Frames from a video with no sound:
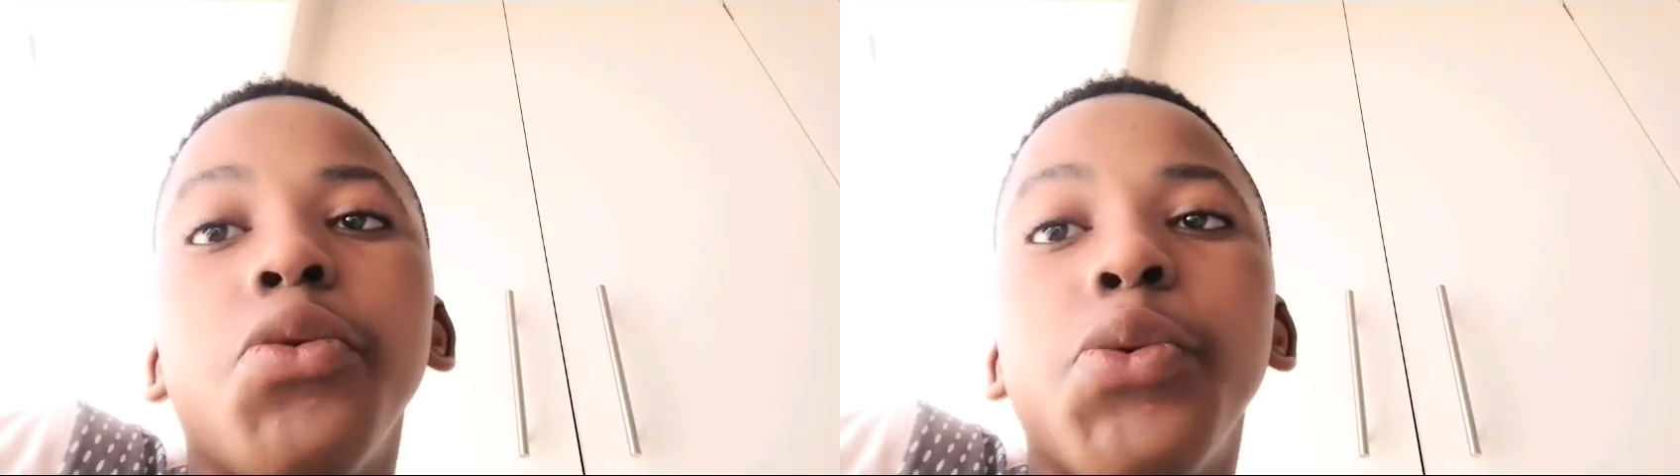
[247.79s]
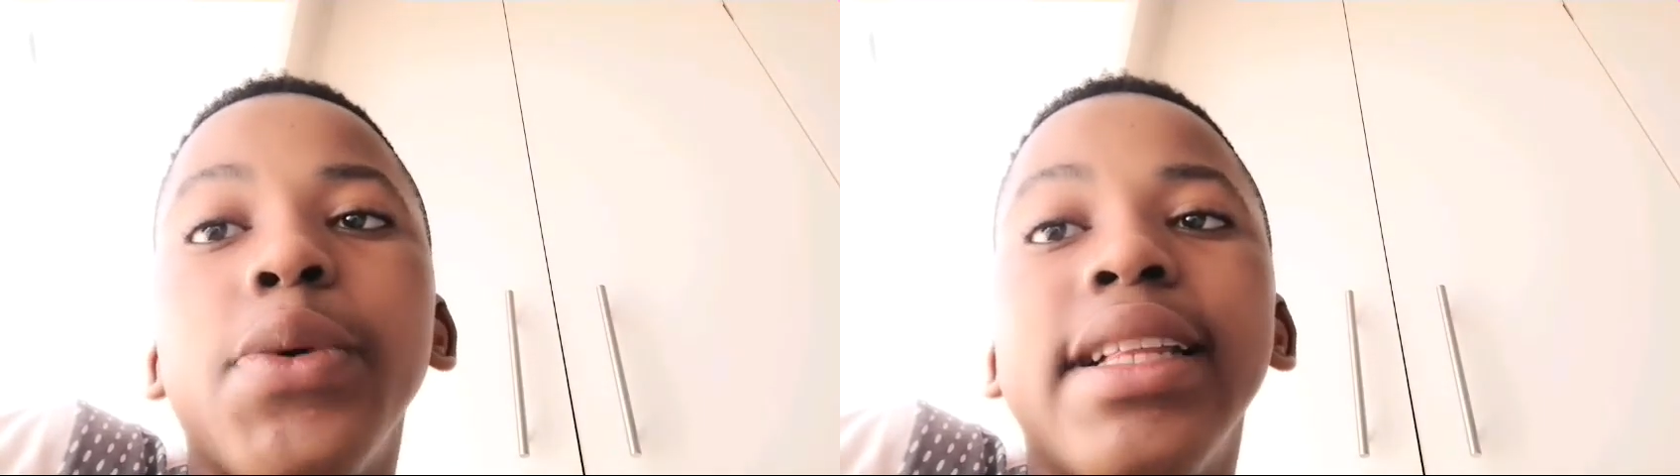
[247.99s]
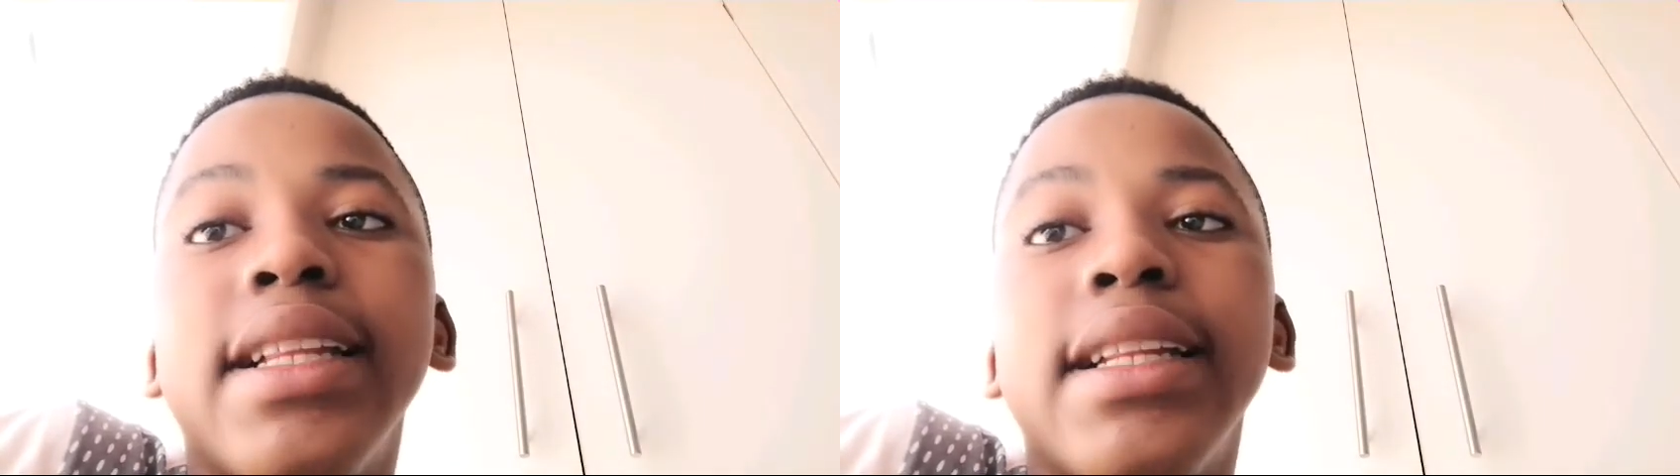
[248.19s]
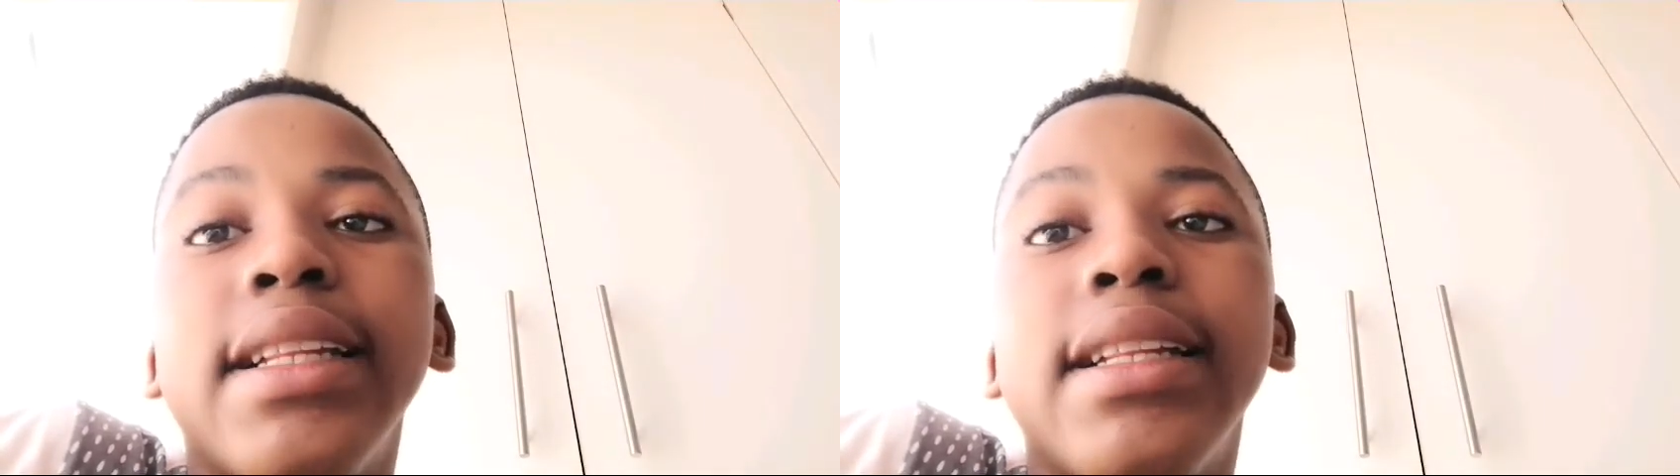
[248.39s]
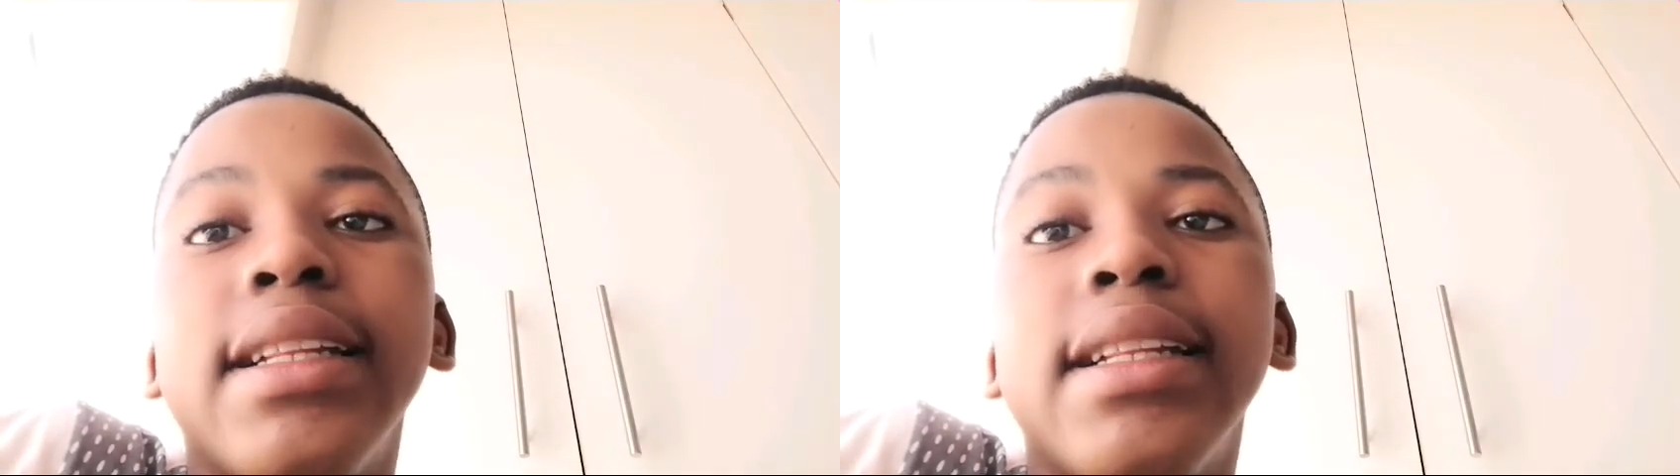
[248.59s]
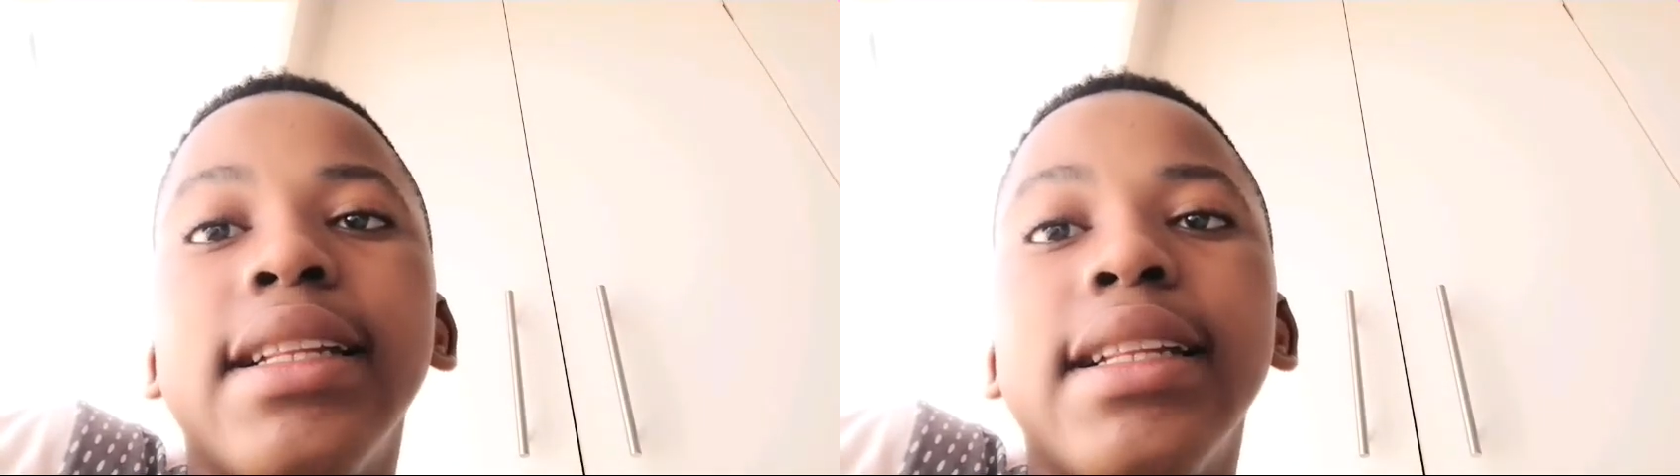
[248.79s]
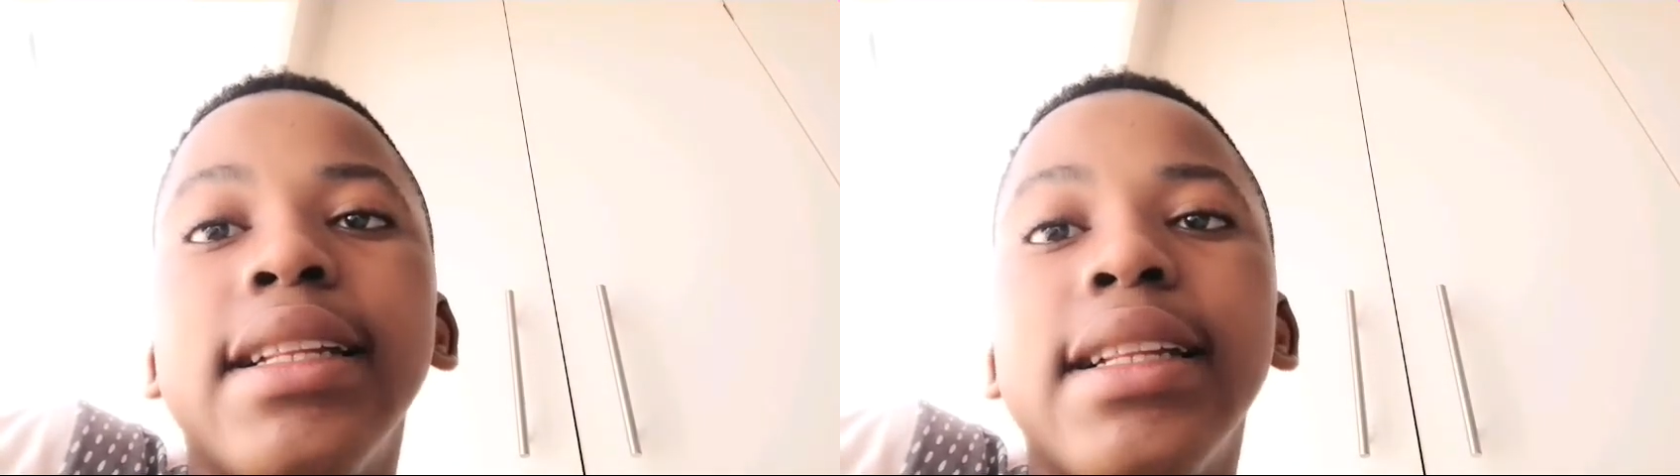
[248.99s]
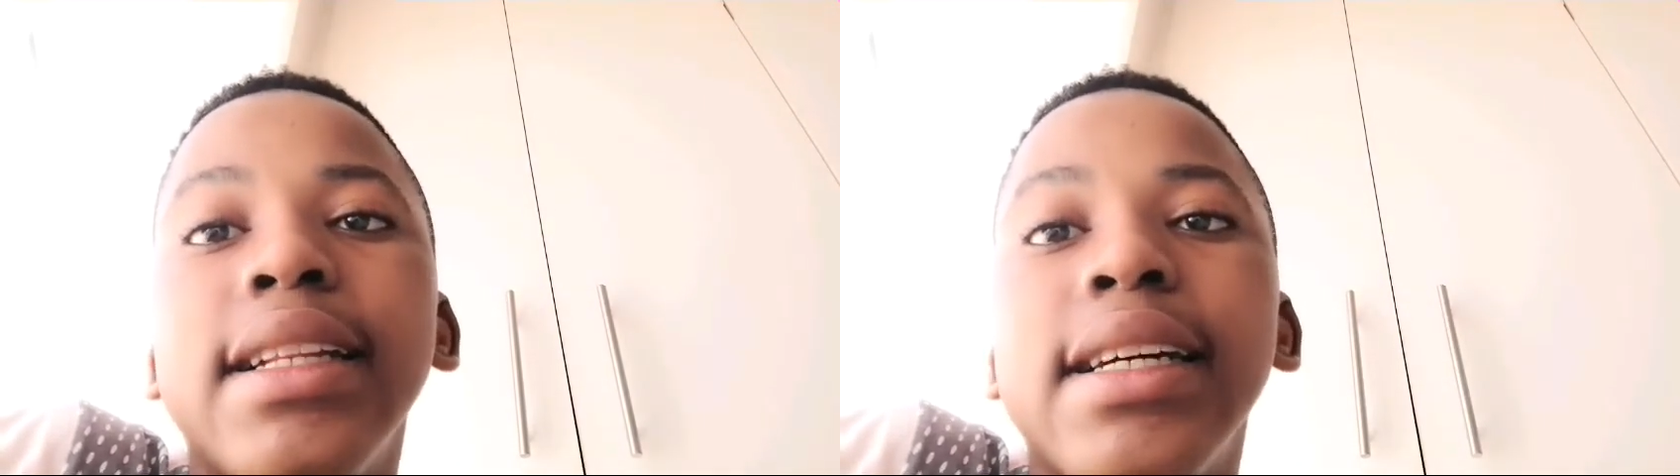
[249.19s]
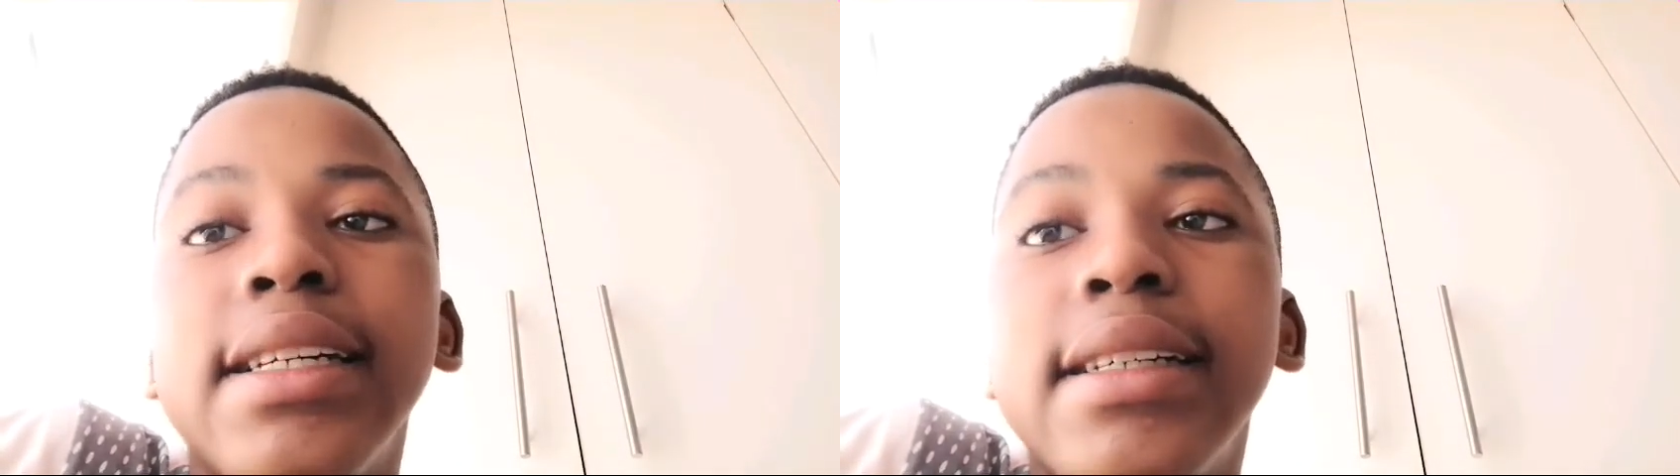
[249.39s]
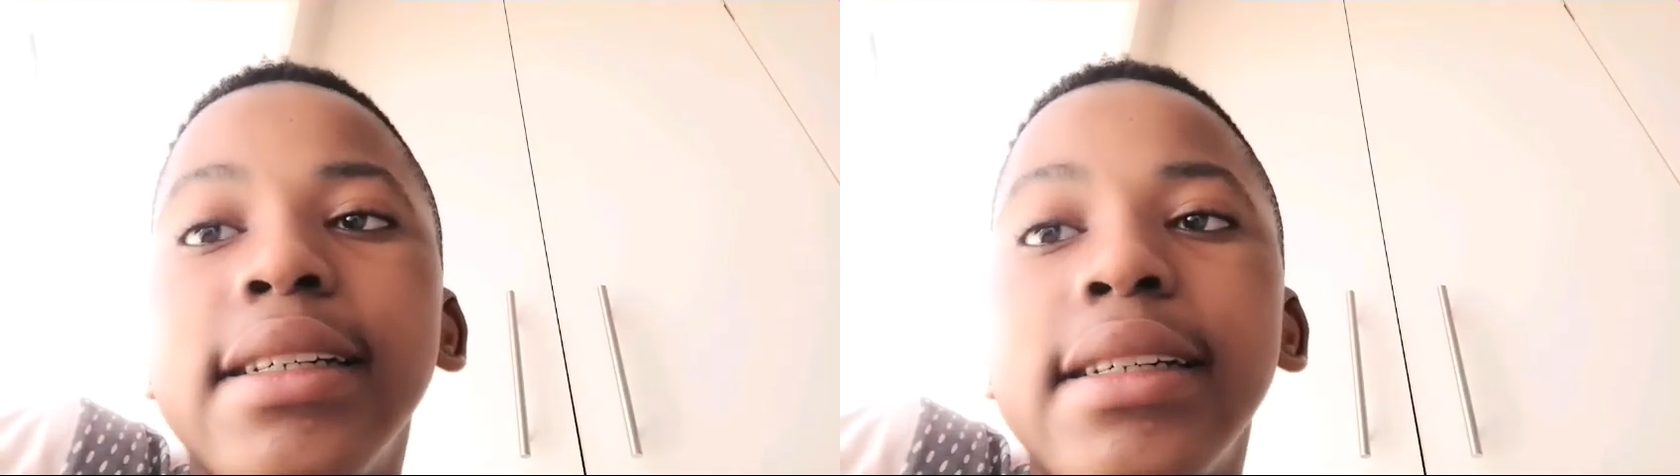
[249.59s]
wheel.